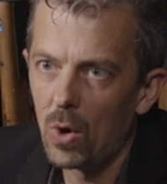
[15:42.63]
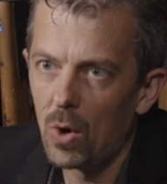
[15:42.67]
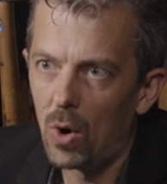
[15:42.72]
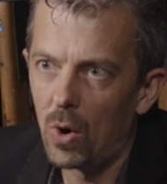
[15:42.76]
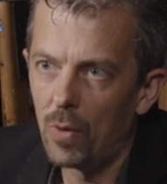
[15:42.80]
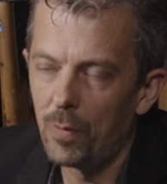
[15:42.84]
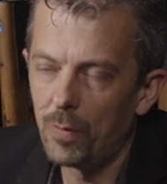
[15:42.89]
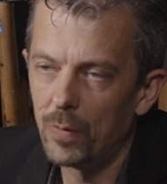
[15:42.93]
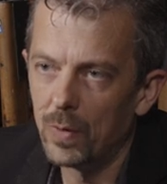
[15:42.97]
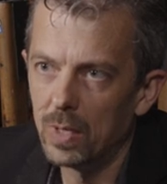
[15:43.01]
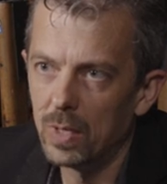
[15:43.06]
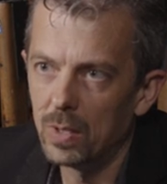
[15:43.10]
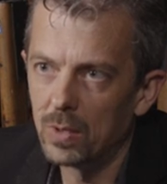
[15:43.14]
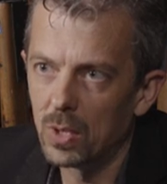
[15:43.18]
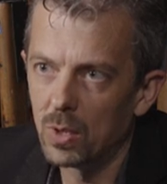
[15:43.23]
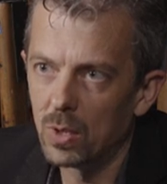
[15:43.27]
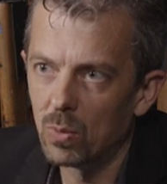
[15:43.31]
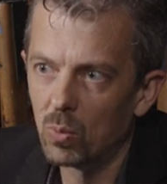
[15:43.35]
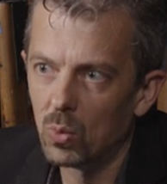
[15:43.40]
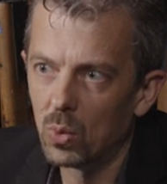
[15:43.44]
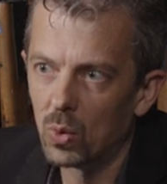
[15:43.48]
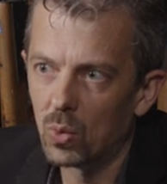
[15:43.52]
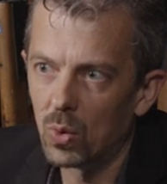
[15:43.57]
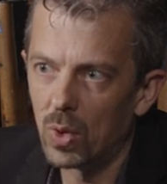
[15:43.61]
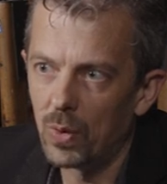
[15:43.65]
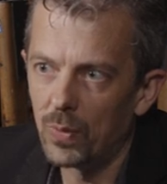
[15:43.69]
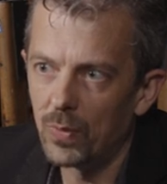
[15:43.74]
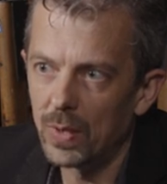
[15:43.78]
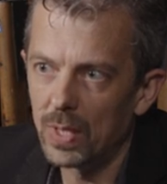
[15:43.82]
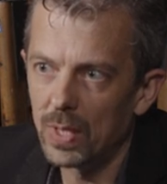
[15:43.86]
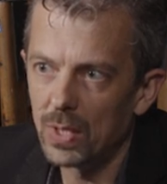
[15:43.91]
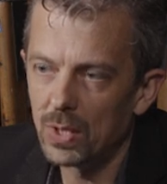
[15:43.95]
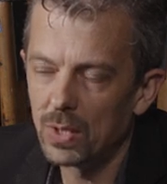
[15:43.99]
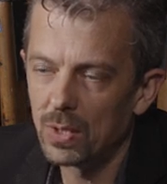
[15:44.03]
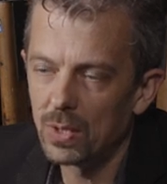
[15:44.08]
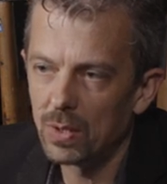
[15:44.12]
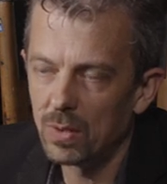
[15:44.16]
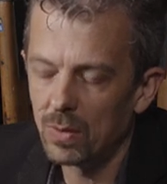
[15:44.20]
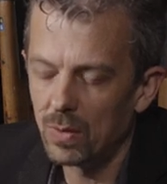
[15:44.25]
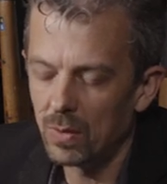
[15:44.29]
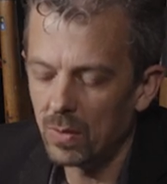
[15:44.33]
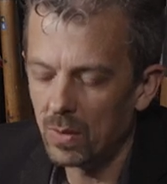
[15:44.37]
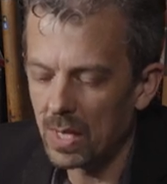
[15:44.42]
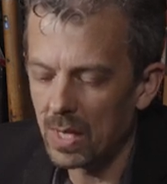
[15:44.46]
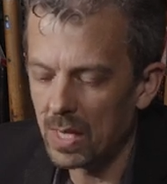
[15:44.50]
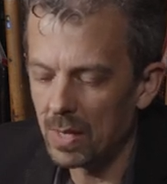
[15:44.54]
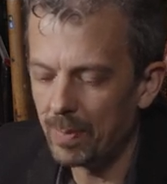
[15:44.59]
offer to the War Office
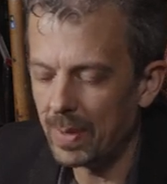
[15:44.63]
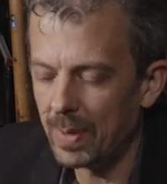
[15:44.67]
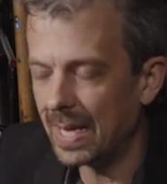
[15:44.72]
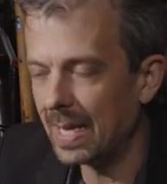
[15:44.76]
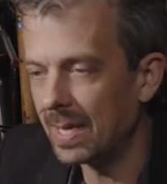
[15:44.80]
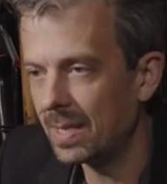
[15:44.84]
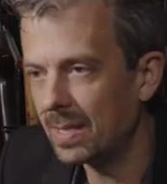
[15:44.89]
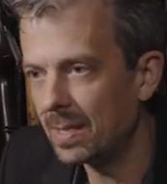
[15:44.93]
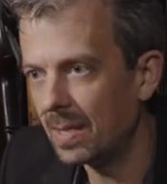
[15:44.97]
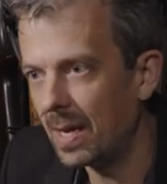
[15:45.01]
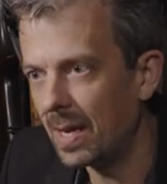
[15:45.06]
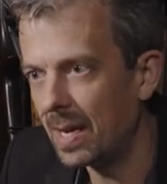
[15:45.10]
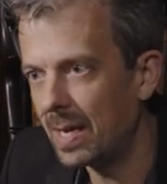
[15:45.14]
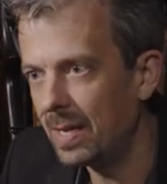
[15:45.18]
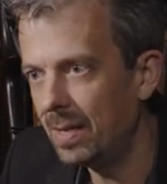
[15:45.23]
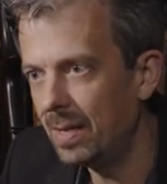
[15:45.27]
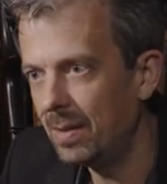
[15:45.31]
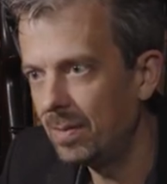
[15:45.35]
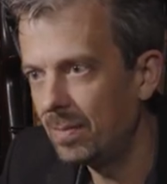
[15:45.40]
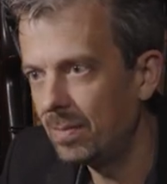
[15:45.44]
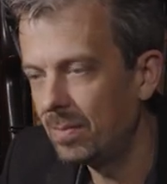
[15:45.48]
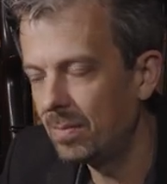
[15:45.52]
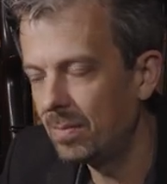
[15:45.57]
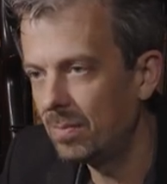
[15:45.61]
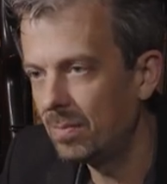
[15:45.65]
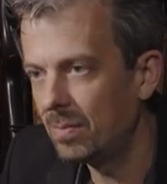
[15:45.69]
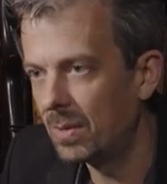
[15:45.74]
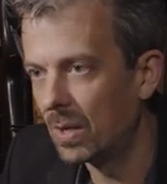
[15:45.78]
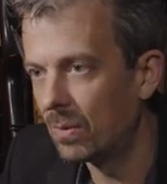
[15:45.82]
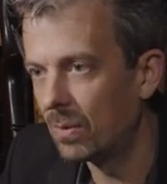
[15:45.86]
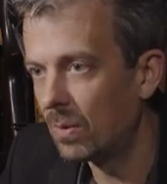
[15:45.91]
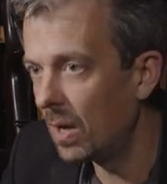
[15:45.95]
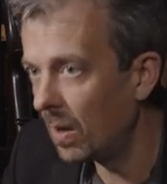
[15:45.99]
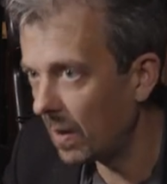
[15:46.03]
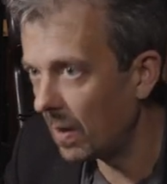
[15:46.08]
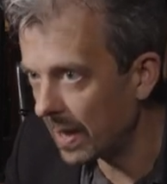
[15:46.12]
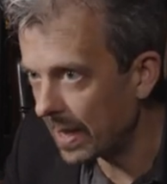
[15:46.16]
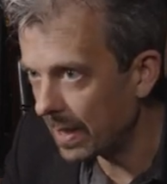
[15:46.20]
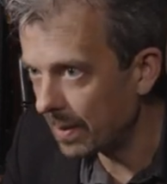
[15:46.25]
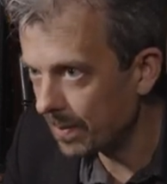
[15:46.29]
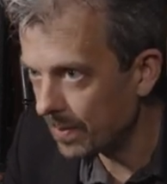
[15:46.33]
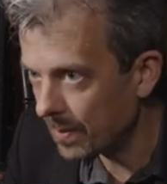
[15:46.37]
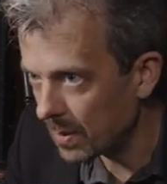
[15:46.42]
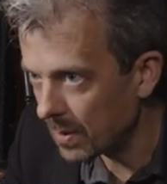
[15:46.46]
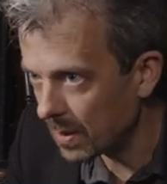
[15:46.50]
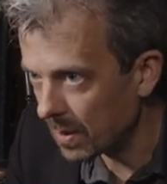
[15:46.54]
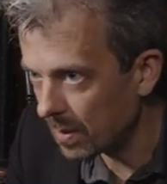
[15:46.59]
the BSA Kiraly,
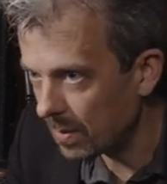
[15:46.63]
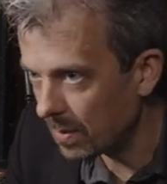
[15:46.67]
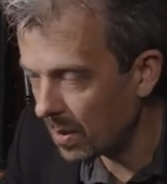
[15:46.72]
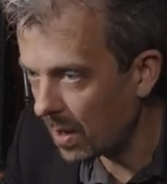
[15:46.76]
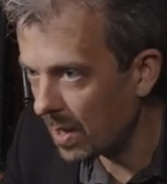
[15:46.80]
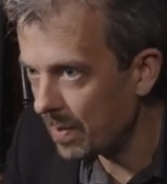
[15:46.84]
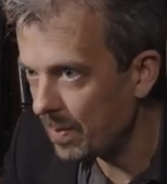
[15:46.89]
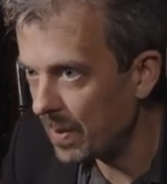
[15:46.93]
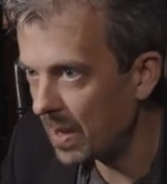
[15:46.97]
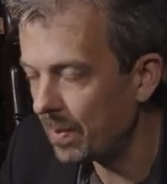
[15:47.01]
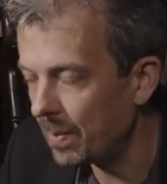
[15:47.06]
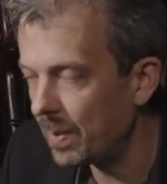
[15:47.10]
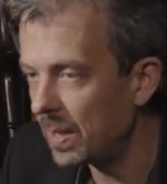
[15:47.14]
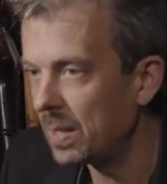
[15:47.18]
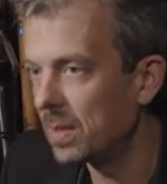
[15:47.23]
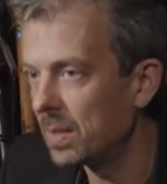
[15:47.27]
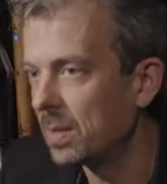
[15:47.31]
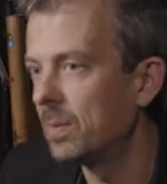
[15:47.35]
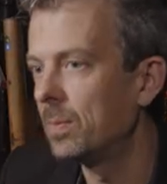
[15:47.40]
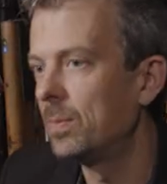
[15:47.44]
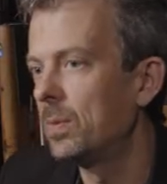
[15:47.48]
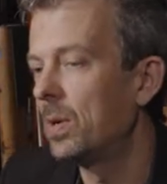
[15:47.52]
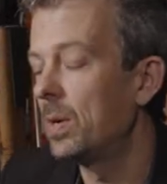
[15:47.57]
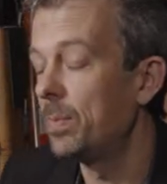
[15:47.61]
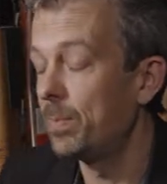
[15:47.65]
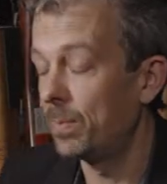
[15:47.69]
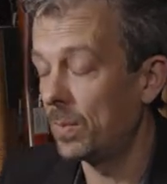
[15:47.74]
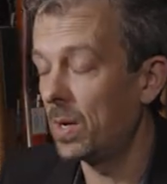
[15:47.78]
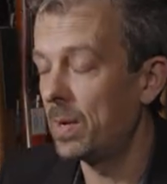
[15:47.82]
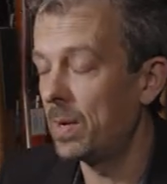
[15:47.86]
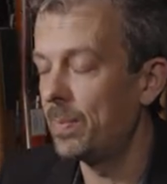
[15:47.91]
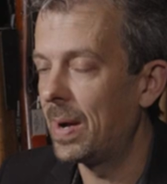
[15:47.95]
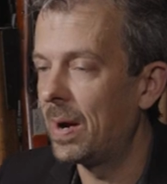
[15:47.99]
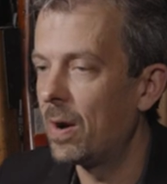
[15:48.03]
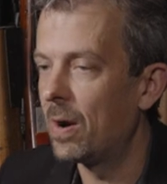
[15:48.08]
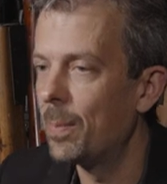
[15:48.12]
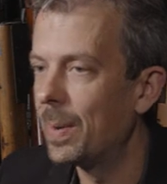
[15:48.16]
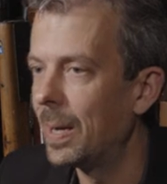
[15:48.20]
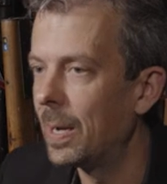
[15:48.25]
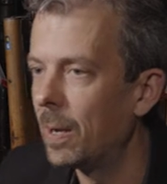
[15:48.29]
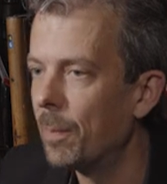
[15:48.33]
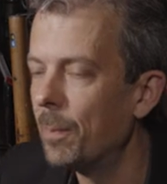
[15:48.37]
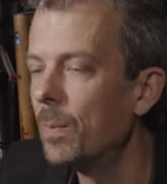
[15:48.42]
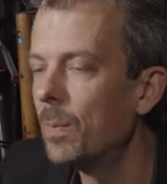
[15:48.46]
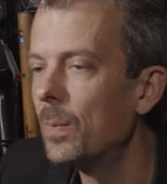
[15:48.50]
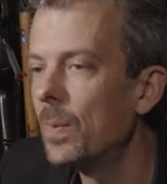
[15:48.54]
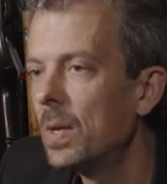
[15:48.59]
it's a 9mm, nine
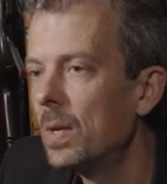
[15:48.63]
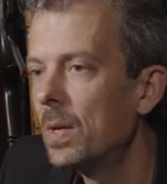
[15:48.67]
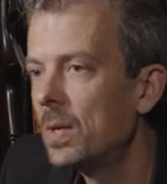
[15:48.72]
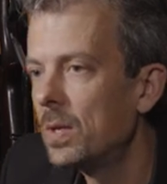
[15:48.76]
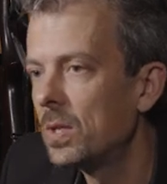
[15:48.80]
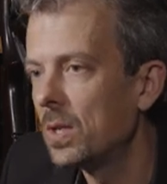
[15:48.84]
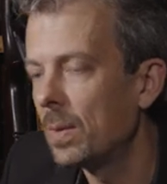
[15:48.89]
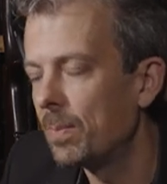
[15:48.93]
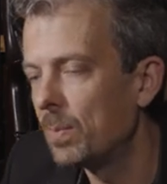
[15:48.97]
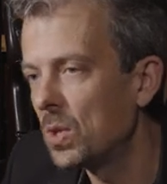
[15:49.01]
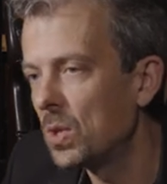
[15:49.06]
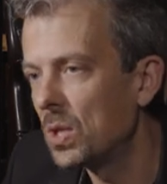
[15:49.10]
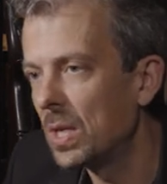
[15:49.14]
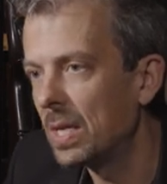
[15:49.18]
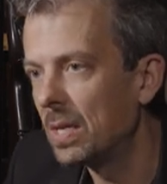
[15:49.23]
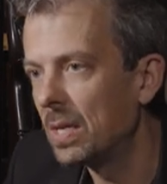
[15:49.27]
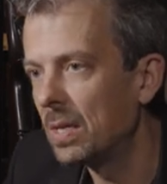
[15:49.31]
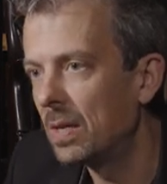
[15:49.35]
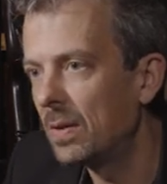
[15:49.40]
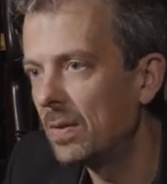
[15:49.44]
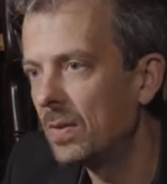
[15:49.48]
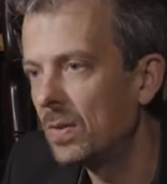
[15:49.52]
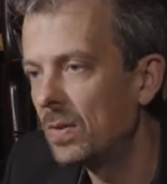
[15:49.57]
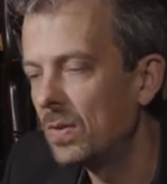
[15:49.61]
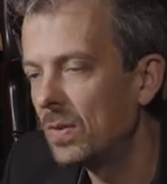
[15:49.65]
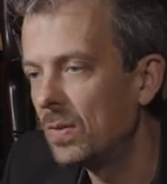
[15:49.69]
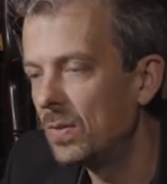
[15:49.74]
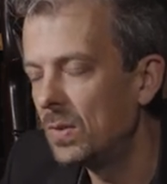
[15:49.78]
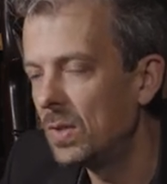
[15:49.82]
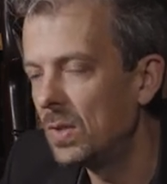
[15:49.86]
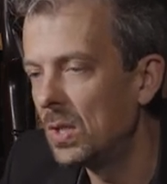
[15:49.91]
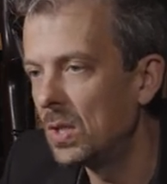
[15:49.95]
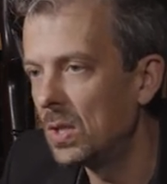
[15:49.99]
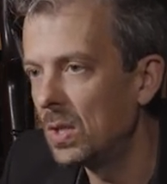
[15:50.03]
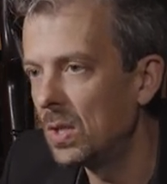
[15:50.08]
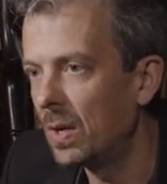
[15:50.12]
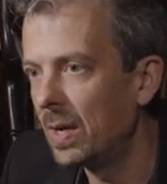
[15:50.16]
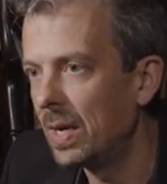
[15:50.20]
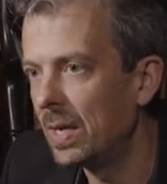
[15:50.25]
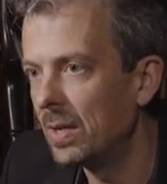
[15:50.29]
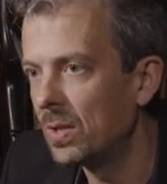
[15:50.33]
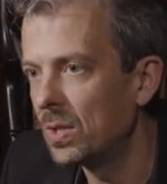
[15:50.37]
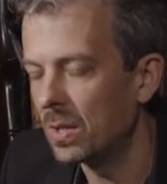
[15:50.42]
parabellum submachine gun design.